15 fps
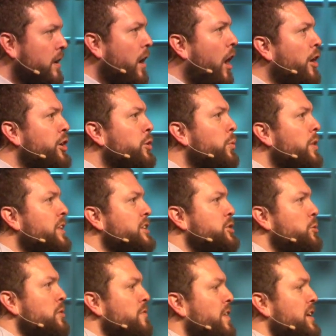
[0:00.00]
are you willing
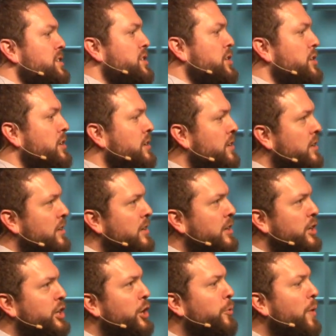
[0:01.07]
to invest
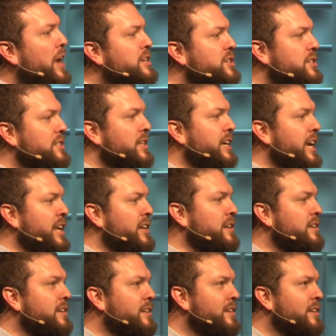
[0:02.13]
courageously in
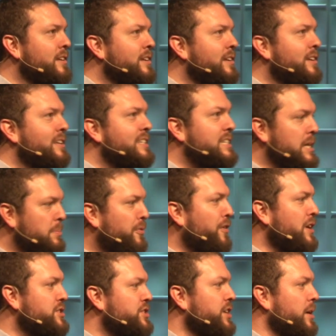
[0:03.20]
deep
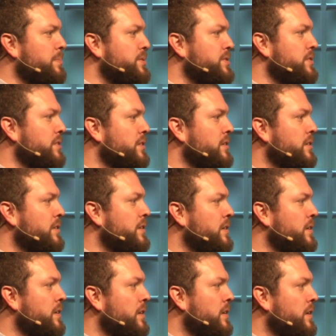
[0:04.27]
friendships?
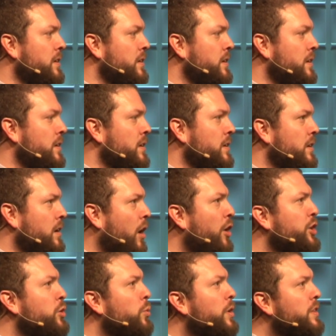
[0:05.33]
Are
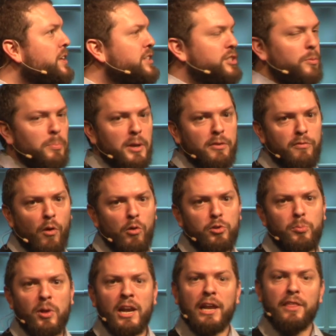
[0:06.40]
you willing to be
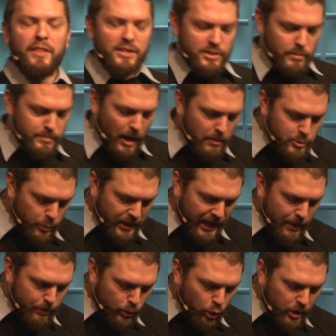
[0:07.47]
vulnerable? And I think sometimes we
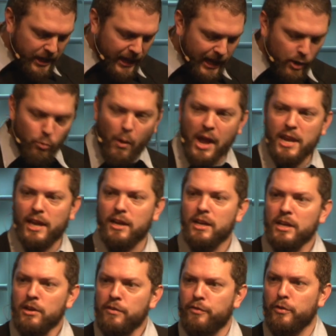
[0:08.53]
keep looking and waiting
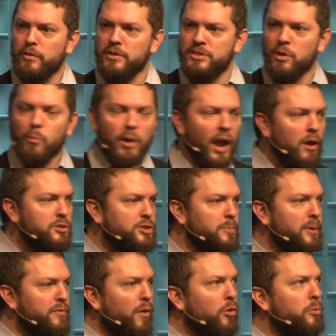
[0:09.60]
for someone else to
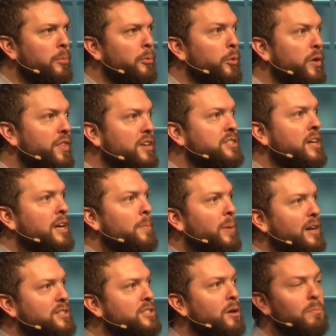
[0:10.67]
be vulnerable with us, but
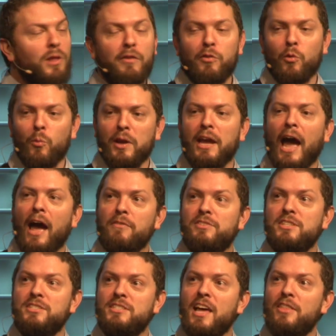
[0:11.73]
at some level we have
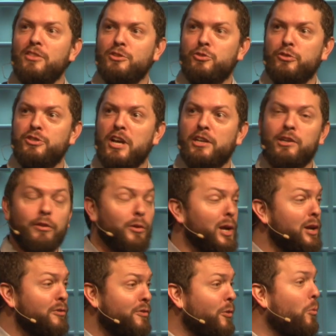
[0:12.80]
to set the trajectory
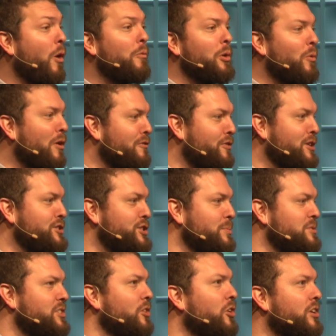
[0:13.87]
for what we want
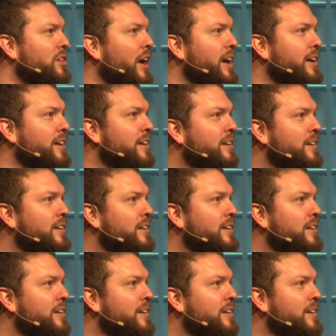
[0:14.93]
friendships to look like.